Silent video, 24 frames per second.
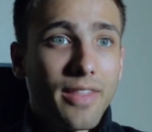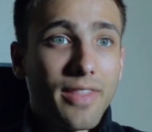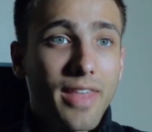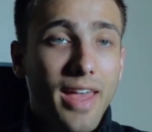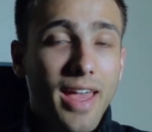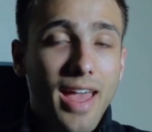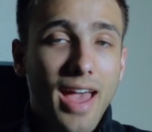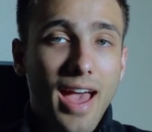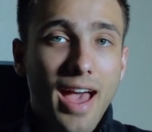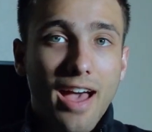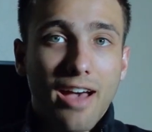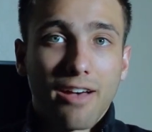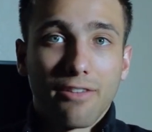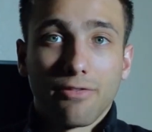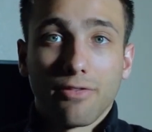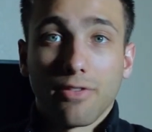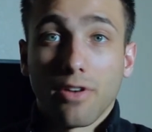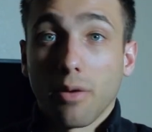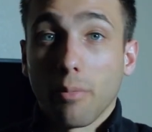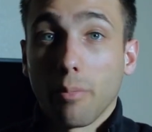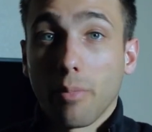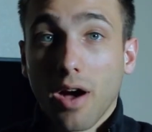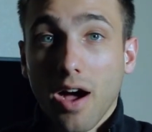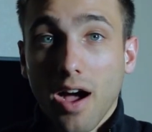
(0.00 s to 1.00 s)
They have
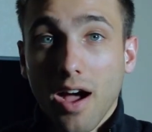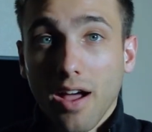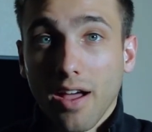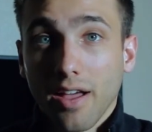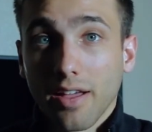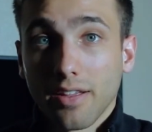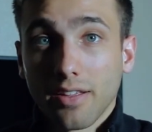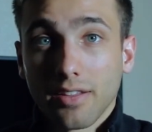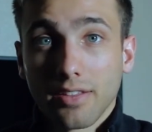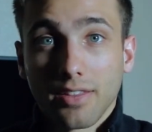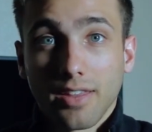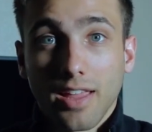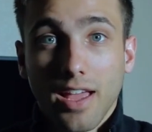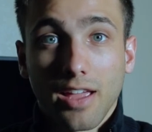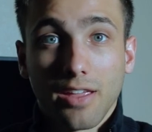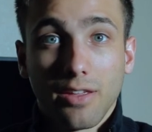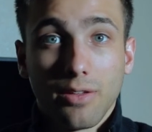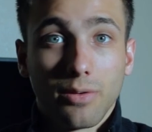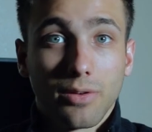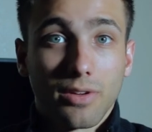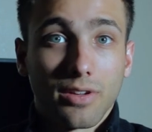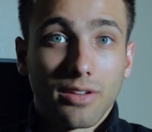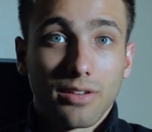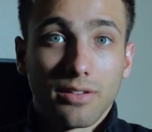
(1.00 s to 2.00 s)
a bot that
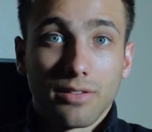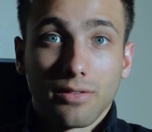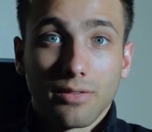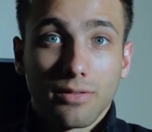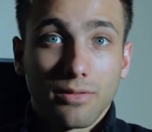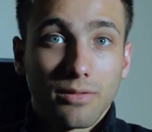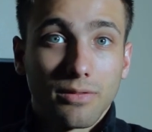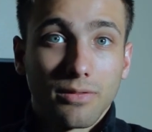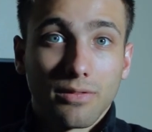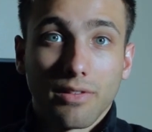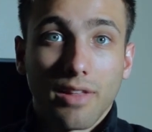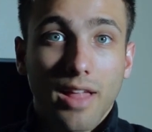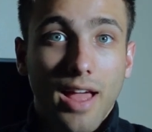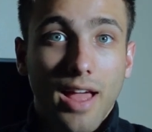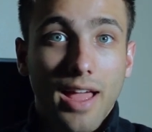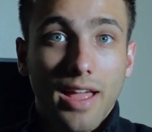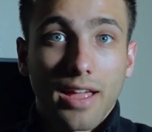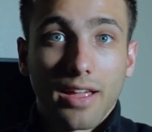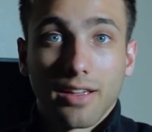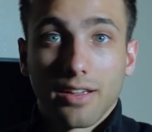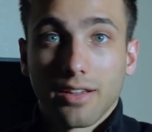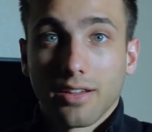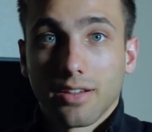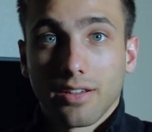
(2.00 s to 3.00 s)
you can
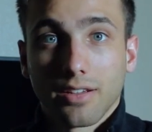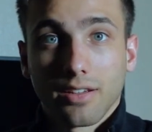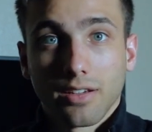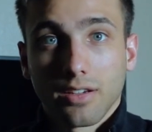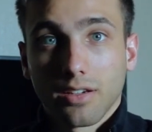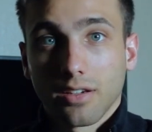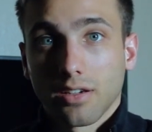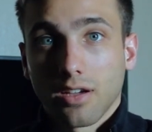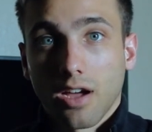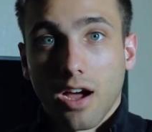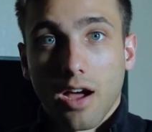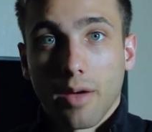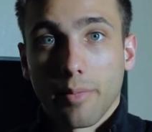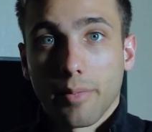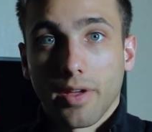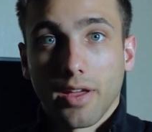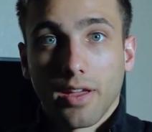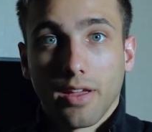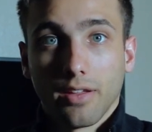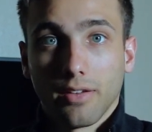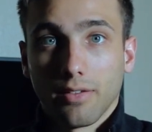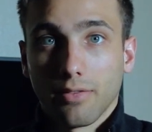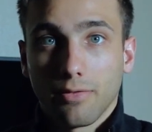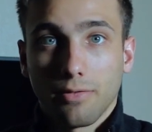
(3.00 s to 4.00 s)
like,
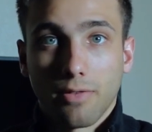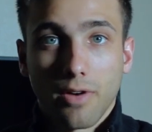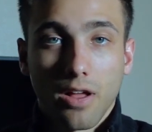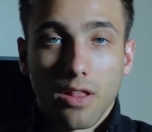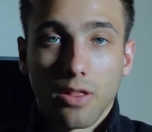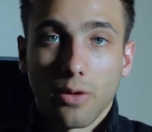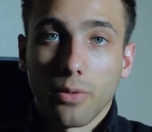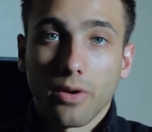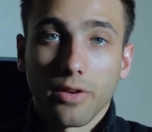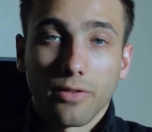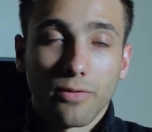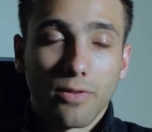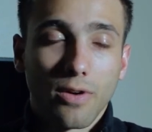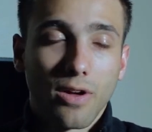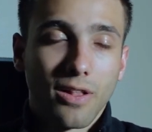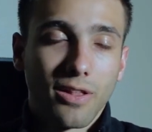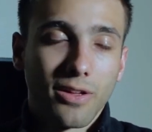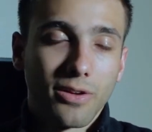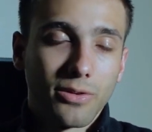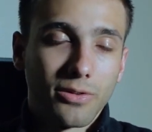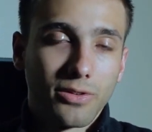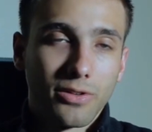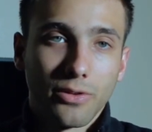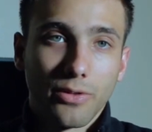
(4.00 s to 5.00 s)
comment, follow,
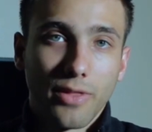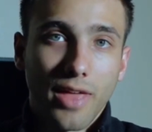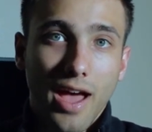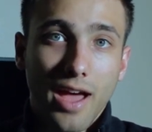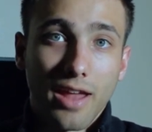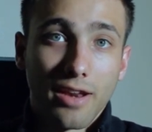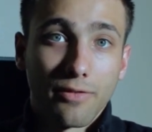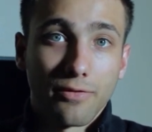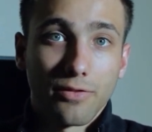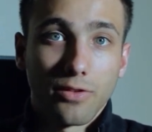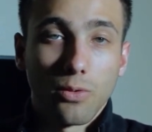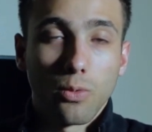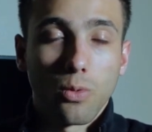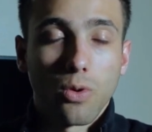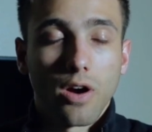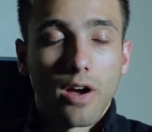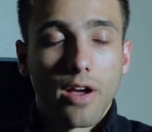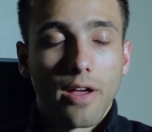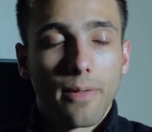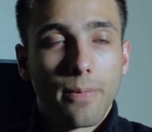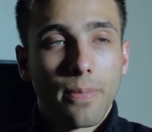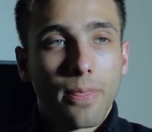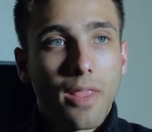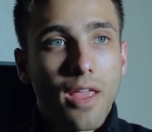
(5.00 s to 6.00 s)
unfollow, do that if you
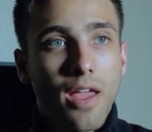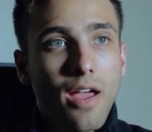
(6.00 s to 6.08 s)
want.